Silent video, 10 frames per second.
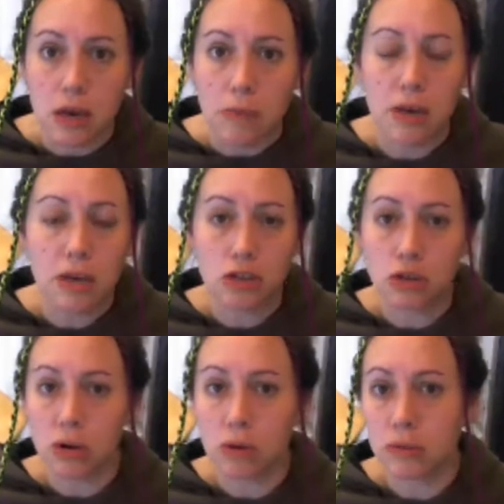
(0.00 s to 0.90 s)
Because
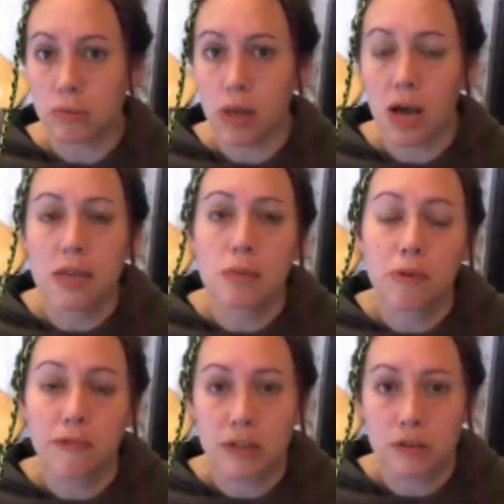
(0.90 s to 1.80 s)
Geordi was blind and
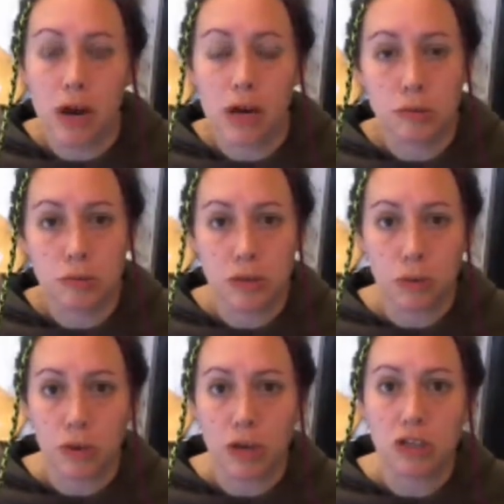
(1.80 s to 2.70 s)
Professor X was in a
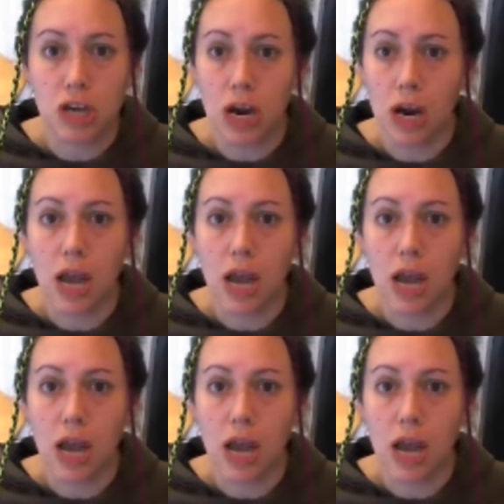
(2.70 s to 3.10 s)
wheelchair,